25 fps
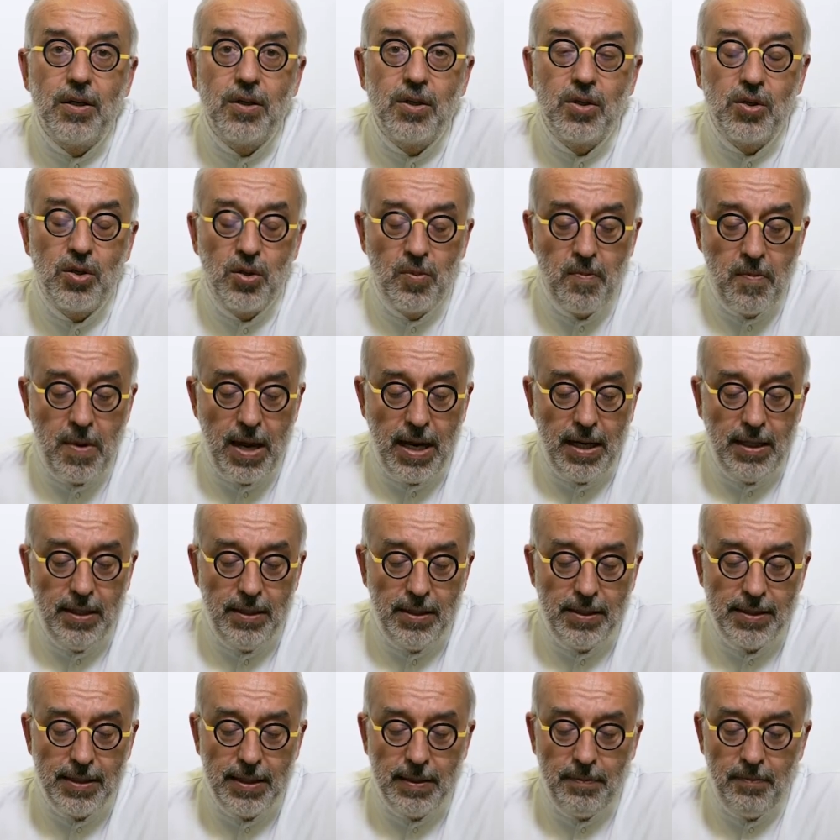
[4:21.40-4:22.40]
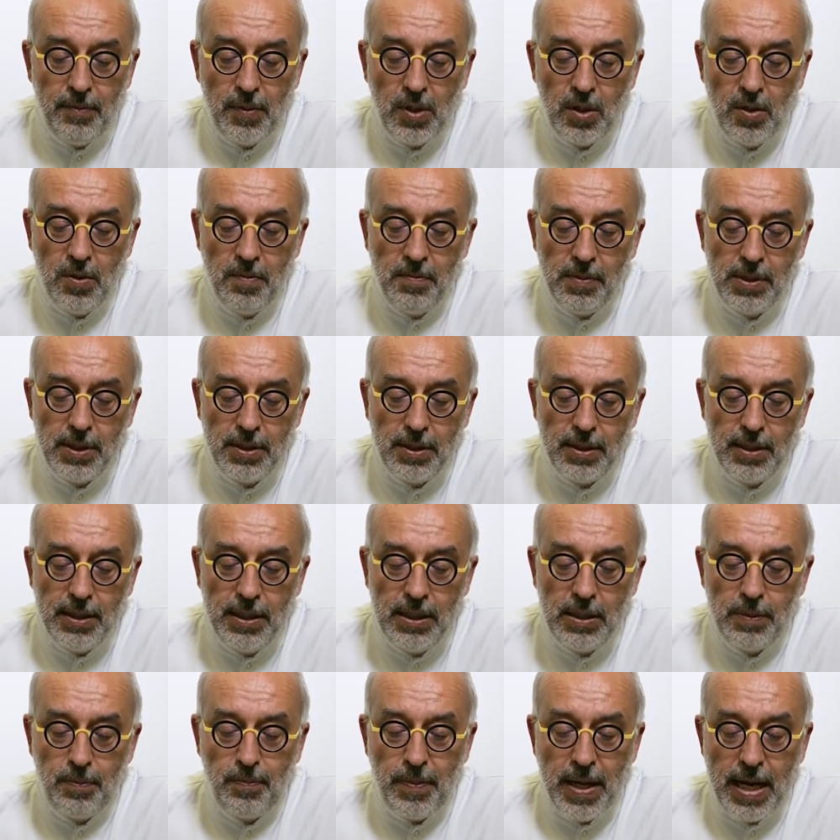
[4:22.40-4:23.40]
The main symptoms
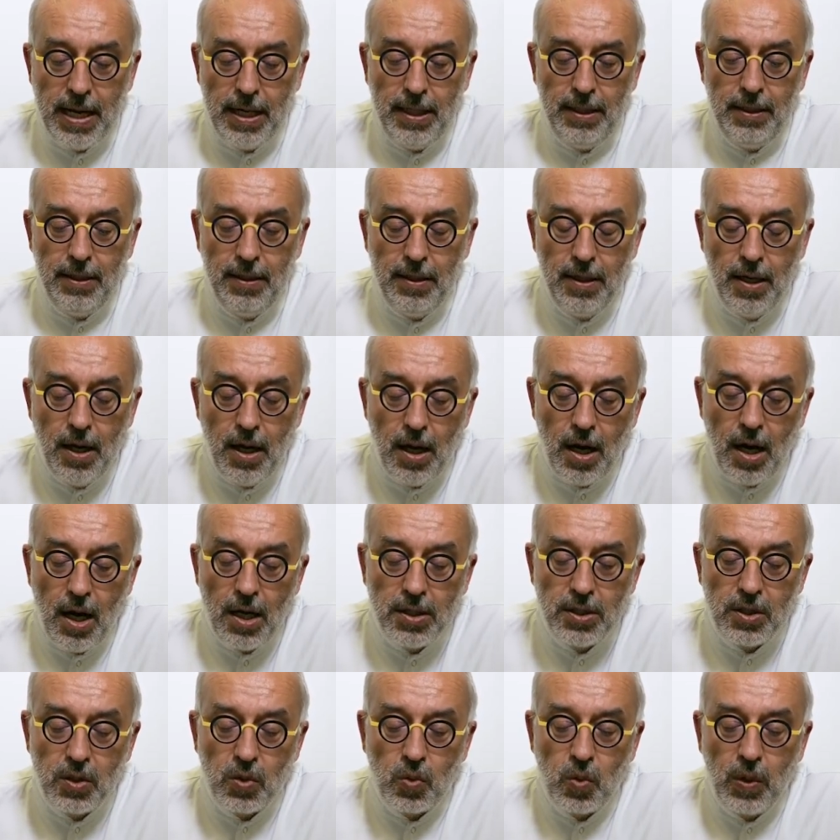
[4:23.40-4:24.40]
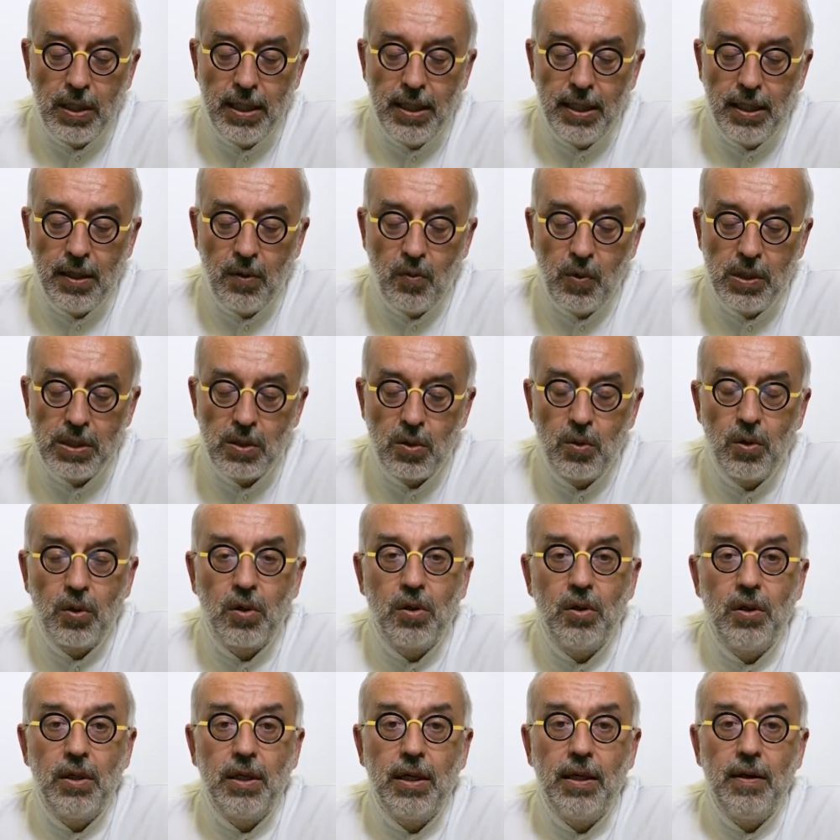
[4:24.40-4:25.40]
is pain and swelling with
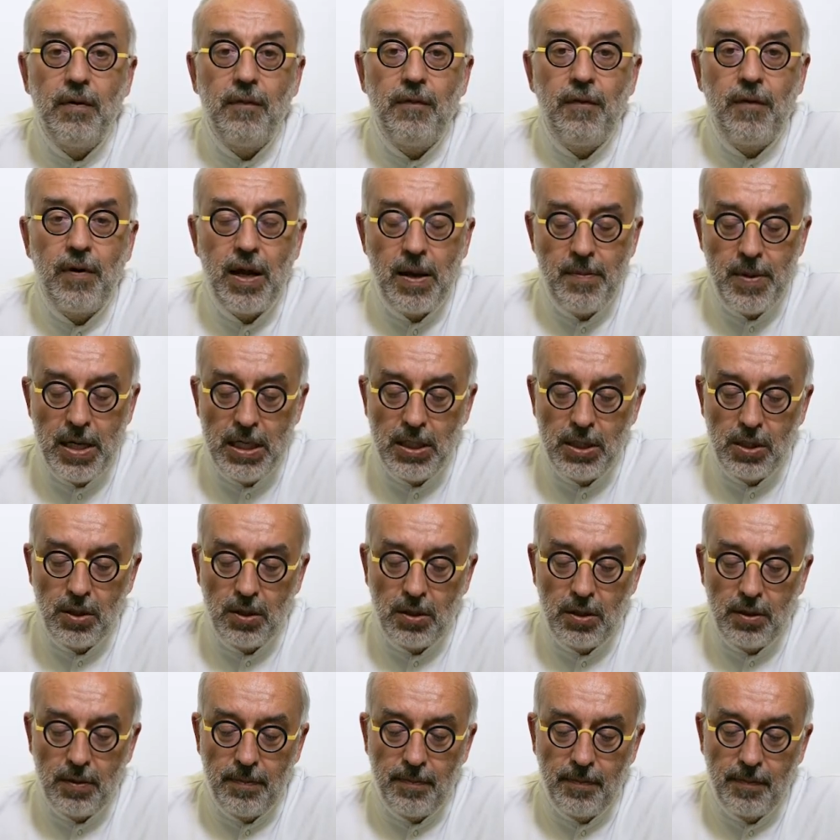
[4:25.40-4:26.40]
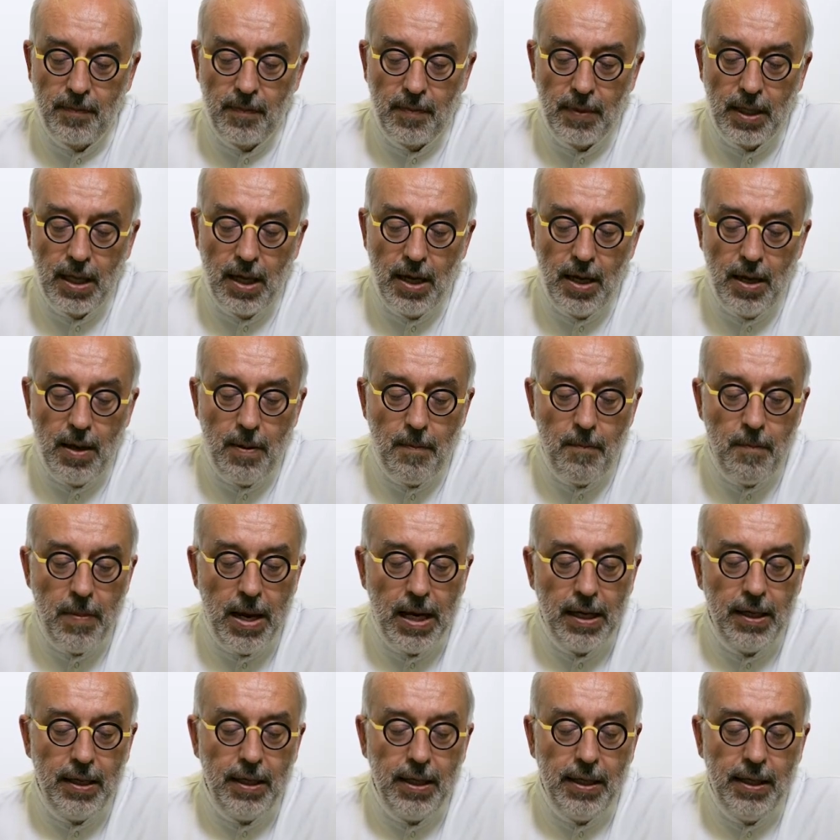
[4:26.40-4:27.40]
local inflammation,
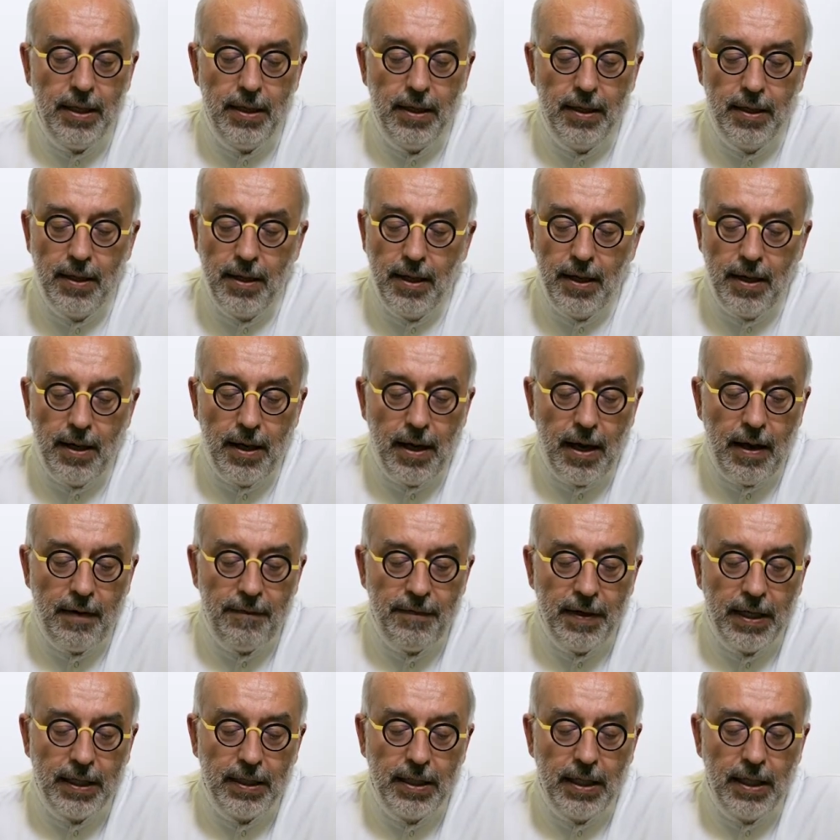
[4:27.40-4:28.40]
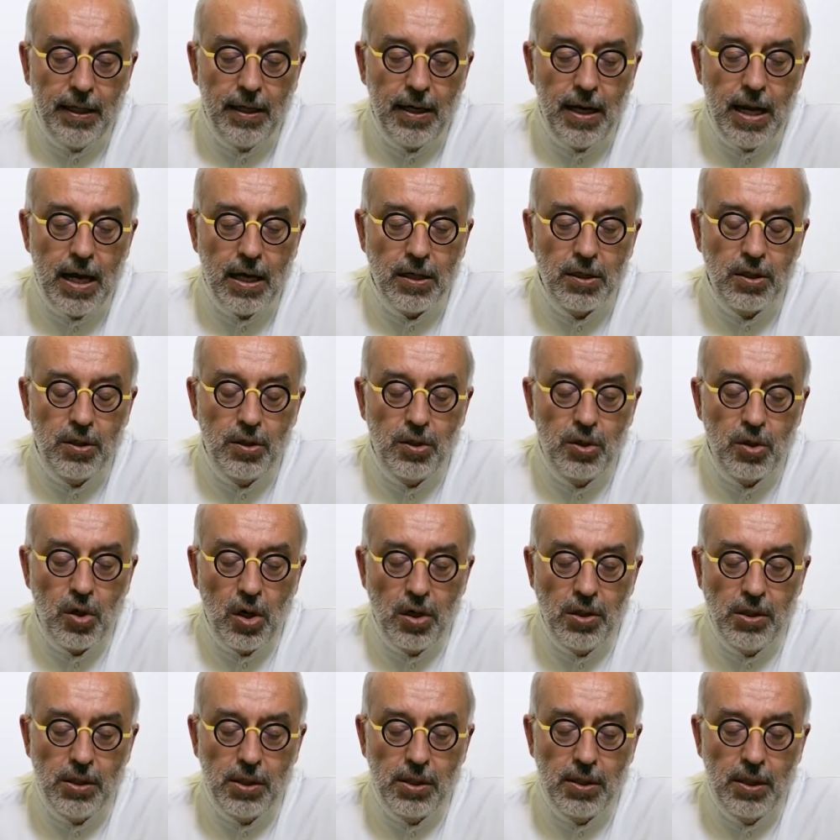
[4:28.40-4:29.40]
mainly affecting large
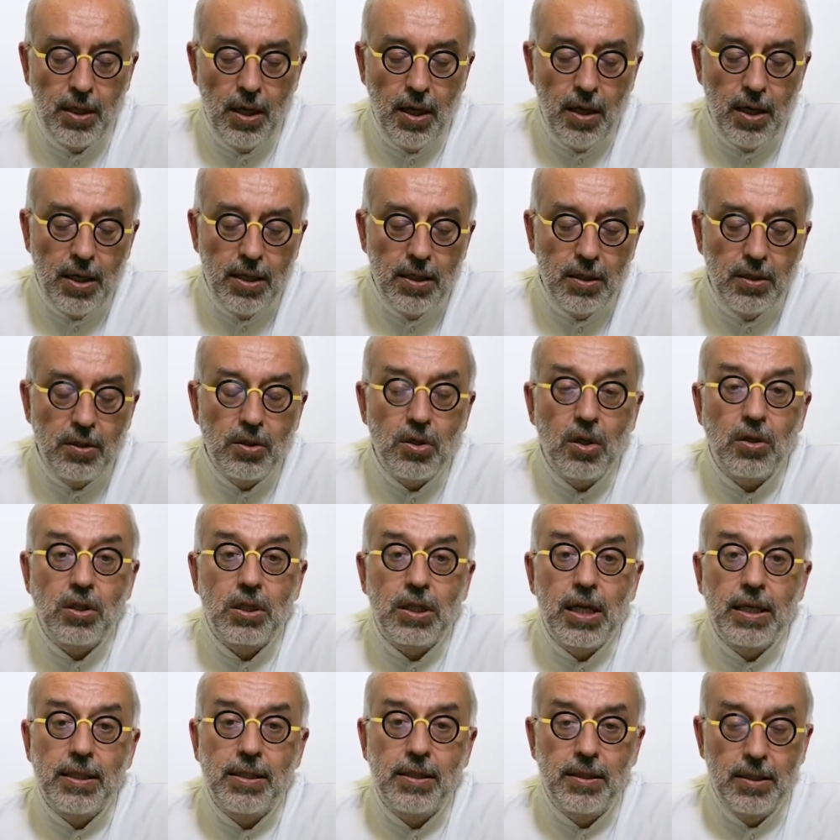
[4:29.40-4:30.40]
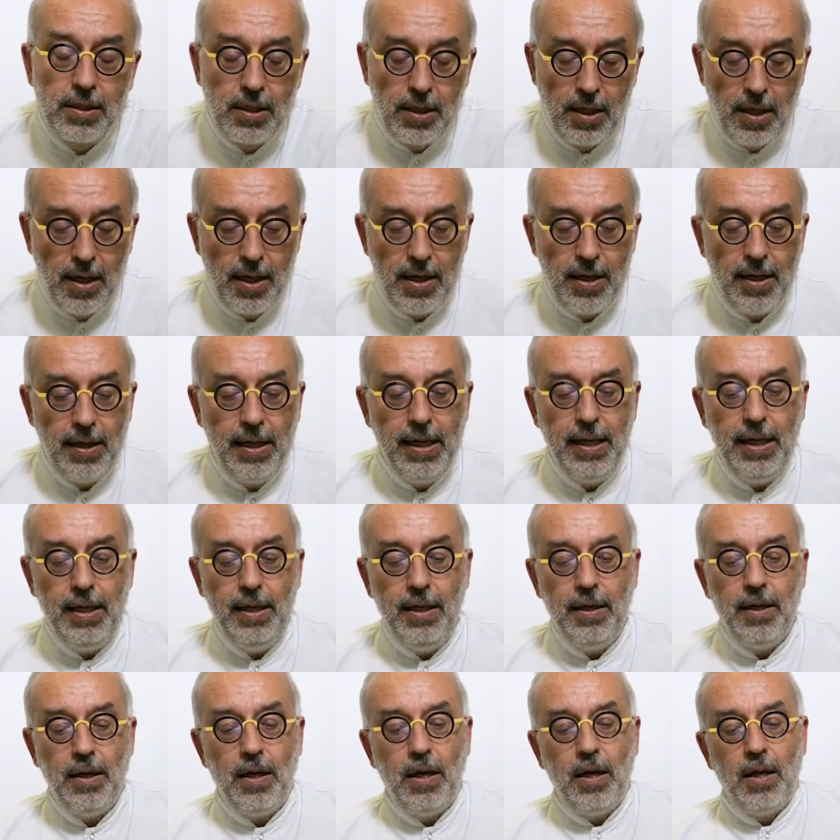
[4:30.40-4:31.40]
joints such as
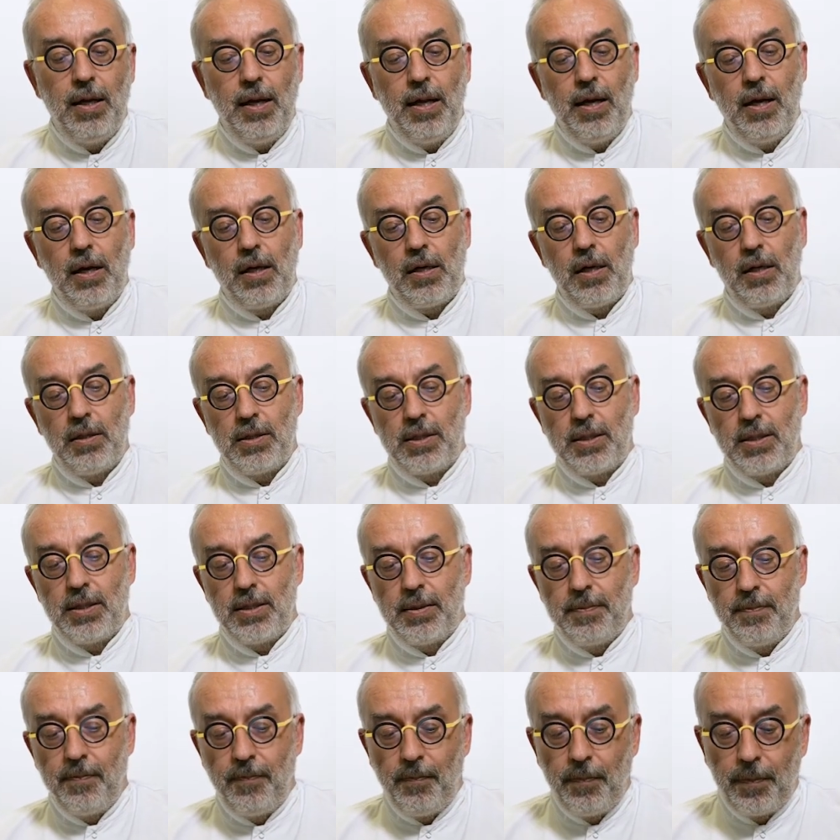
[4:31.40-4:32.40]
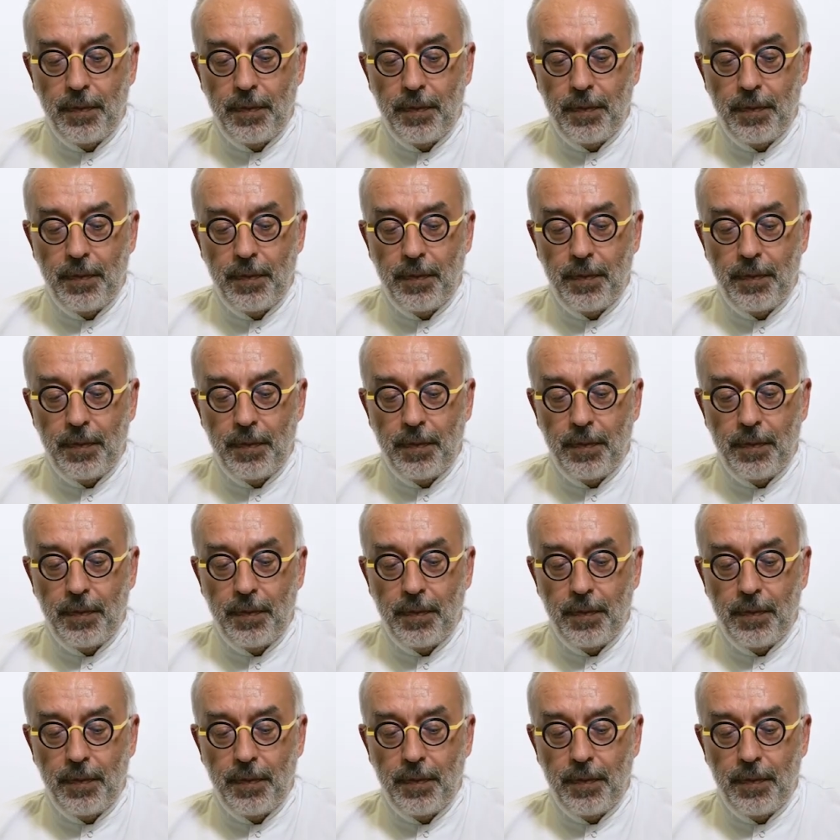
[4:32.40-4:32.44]
knee and ankles.